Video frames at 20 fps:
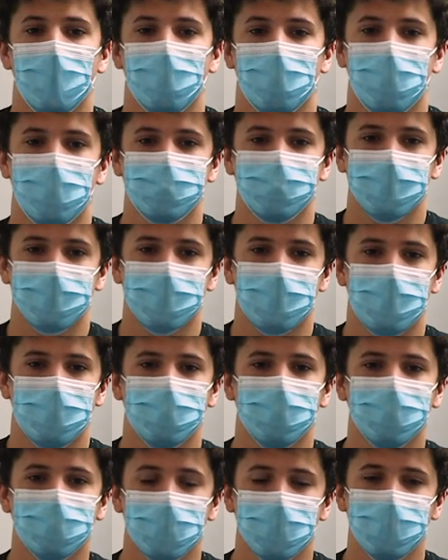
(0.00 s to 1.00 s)
We're having an
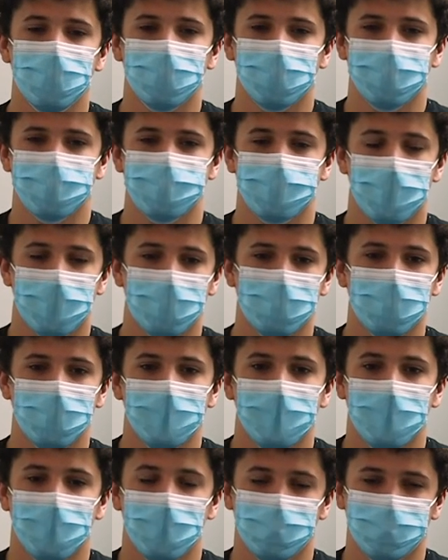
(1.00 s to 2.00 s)
MLK workshop
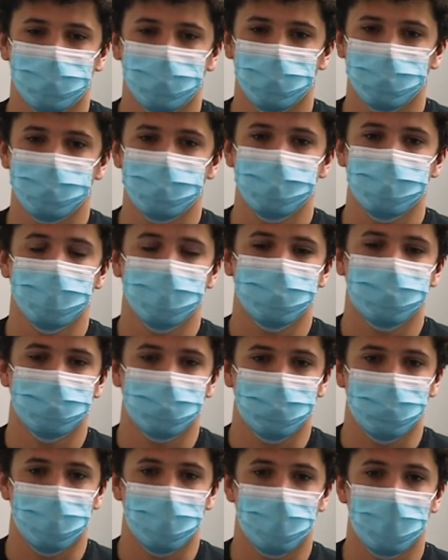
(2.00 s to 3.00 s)
and Social
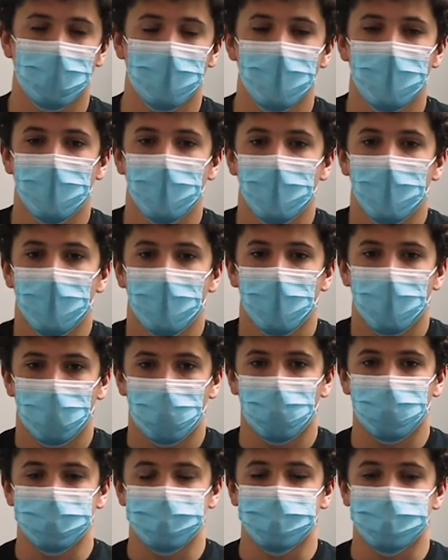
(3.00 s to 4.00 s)
Justice Week,
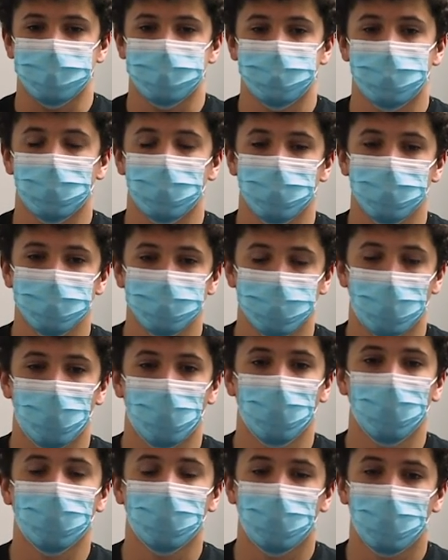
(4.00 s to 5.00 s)
which explores
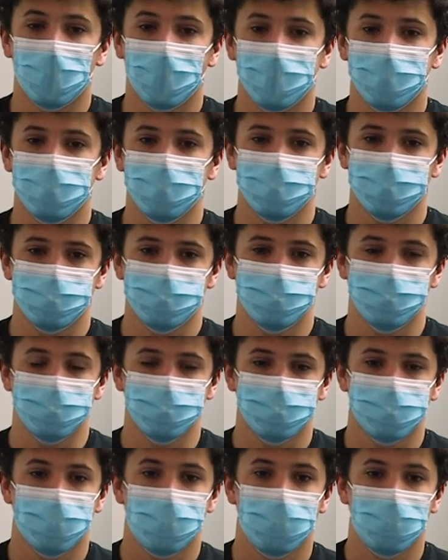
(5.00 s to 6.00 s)
worldwide
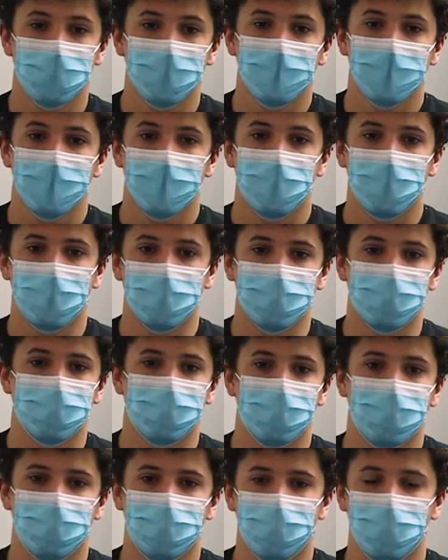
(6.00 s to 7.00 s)
issues
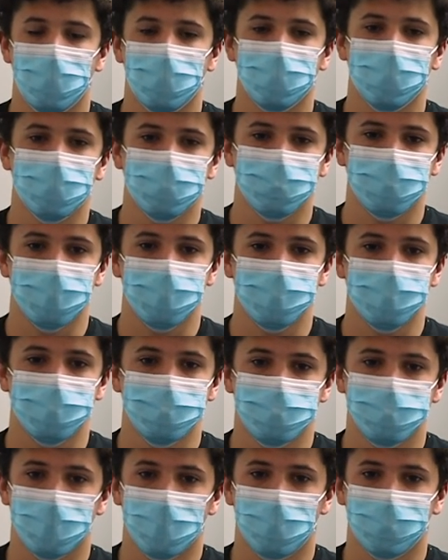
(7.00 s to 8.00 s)
and how those
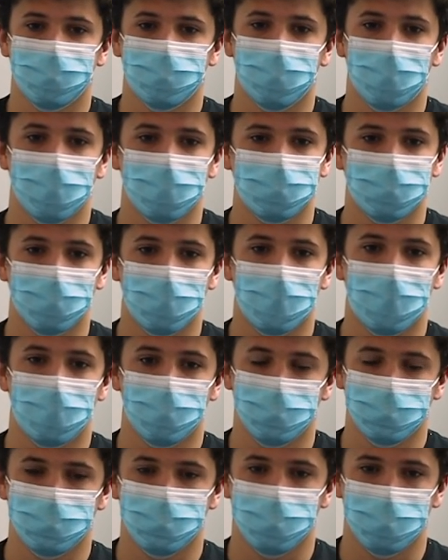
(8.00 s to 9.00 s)
issues affect
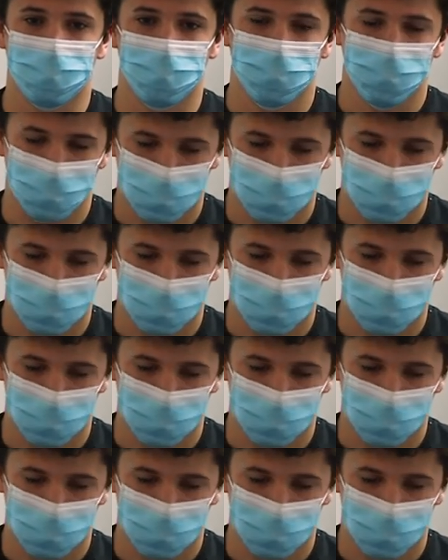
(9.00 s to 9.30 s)
our city.